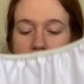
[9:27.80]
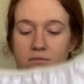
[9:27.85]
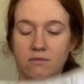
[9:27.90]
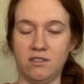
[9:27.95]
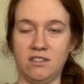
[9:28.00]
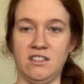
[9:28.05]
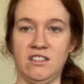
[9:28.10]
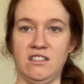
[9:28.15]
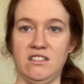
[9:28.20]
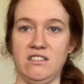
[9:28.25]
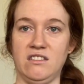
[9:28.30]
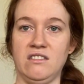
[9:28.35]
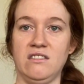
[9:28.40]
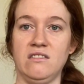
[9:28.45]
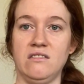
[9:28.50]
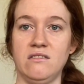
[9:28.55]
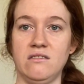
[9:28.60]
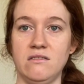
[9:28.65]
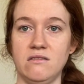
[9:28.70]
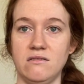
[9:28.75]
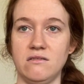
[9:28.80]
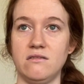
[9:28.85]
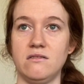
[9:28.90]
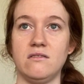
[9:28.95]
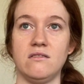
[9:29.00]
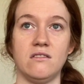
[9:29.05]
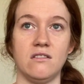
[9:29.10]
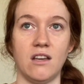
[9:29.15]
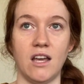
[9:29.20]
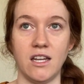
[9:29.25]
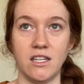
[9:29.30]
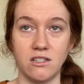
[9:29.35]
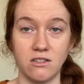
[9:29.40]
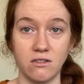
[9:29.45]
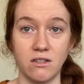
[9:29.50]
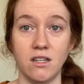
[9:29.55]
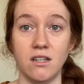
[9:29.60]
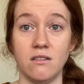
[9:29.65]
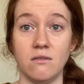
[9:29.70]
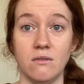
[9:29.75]
I do
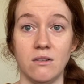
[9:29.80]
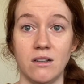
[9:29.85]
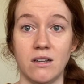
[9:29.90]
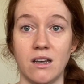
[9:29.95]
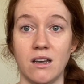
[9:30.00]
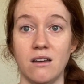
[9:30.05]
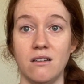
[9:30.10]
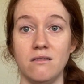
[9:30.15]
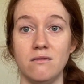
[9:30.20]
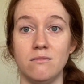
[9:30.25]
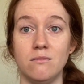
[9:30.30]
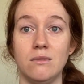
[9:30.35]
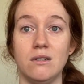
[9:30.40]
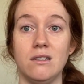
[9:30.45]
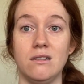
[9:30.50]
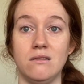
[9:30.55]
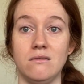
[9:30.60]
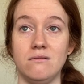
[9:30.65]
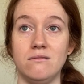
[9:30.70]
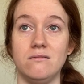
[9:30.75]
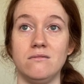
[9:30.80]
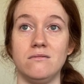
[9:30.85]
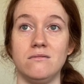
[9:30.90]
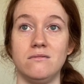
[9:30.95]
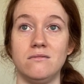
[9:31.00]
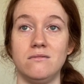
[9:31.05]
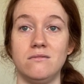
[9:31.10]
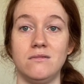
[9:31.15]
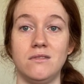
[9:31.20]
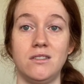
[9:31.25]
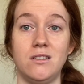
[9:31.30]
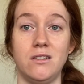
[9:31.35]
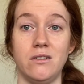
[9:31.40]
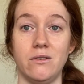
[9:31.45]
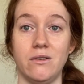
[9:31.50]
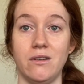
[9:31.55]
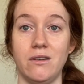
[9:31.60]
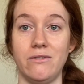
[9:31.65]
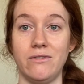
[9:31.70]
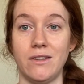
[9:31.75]
need to work out, but it's too
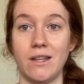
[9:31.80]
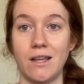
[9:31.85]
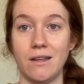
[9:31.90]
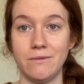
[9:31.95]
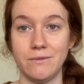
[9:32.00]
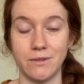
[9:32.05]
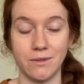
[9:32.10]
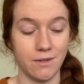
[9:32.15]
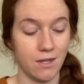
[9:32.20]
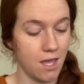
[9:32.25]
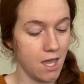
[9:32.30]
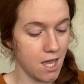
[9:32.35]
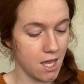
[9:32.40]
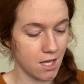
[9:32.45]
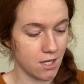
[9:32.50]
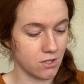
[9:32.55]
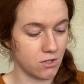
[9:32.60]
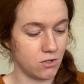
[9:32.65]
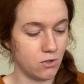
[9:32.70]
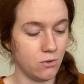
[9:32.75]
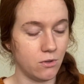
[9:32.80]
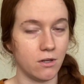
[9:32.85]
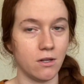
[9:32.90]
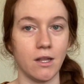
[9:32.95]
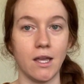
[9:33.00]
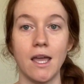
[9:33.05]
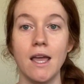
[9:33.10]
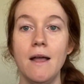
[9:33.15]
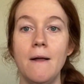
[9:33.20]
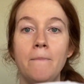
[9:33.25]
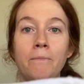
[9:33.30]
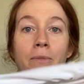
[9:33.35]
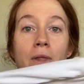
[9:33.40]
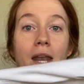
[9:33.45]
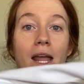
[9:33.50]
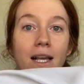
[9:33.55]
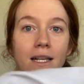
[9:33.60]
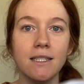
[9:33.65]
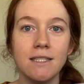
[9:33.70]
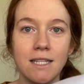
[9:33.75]
early for that. It is too early. The
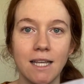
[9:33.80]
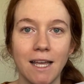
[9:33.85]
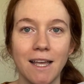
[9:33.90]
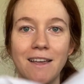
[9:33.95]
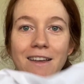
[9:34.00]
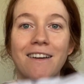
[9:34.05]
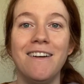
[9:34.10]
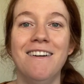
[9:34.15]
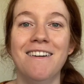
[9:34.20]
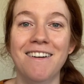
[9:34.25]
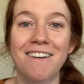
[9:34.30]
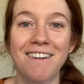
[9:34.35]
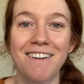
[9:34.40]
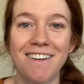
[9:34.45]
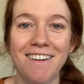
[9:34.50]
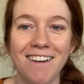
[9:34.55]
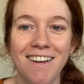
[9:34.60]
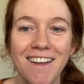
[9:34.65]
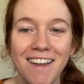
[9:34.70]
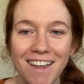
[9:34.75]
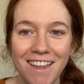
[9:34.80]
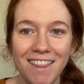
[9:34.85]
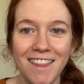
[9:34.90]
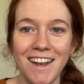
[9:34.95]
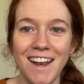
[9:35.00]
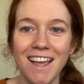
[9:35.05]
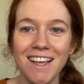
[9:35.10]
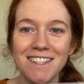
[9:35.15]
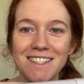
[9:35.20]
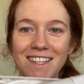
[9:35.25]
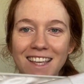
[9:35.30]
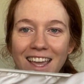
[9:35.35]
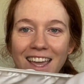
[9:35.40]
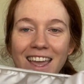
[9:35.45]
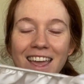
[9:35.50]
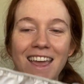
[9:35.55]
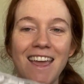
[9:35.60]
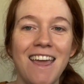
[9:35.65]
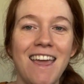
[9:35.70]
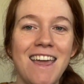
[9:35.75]
next thing
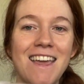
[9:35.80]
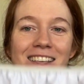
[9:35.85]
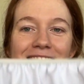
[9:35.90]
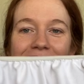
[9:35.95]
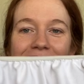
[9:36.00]
is